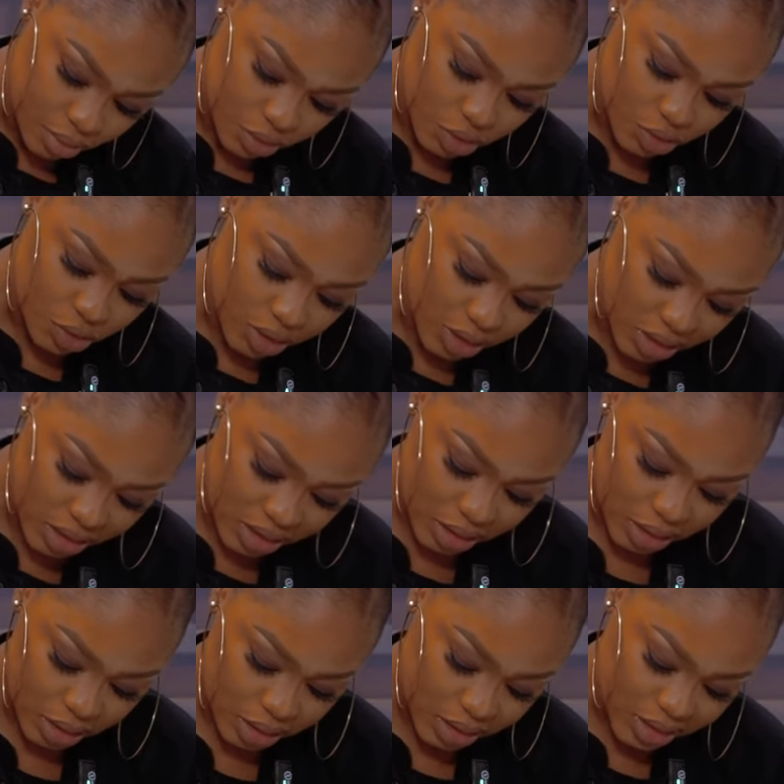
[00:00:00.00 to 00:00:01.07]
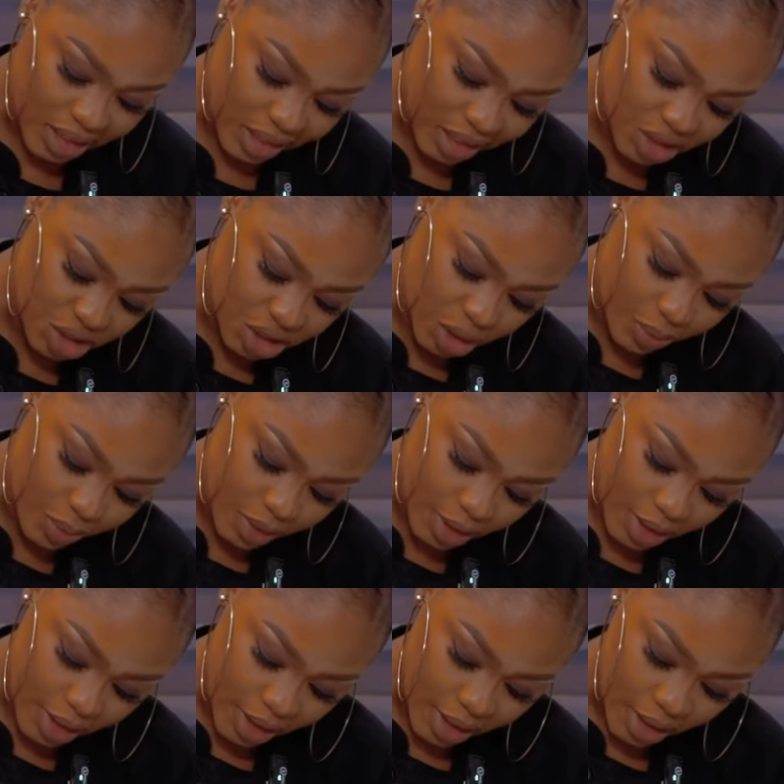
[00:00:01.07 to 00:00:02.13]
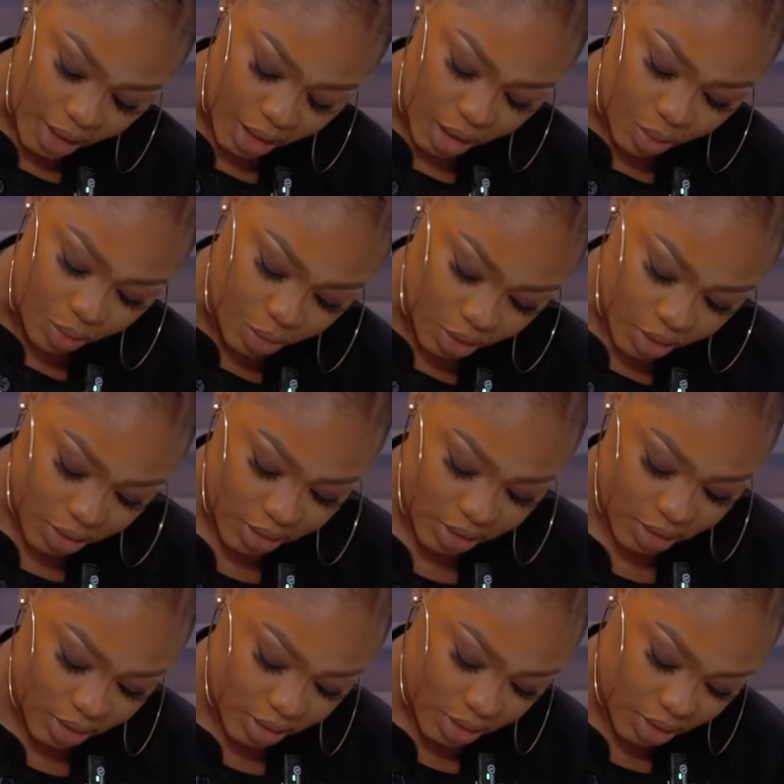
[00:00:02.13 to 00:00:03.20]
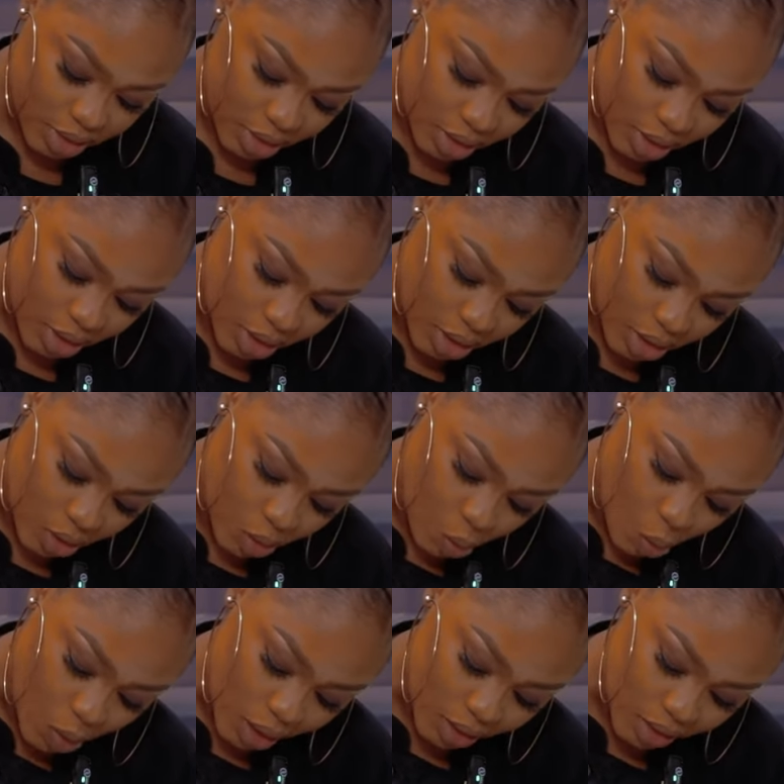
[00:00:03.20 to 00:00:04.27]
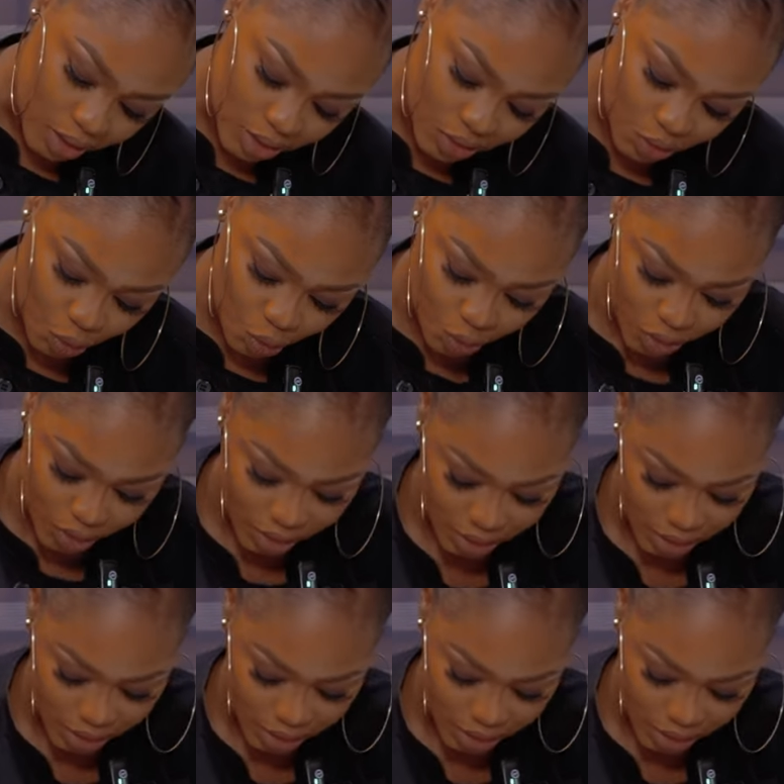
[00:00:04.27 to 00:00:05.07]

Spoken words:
You can see it's taking shape, but we're not done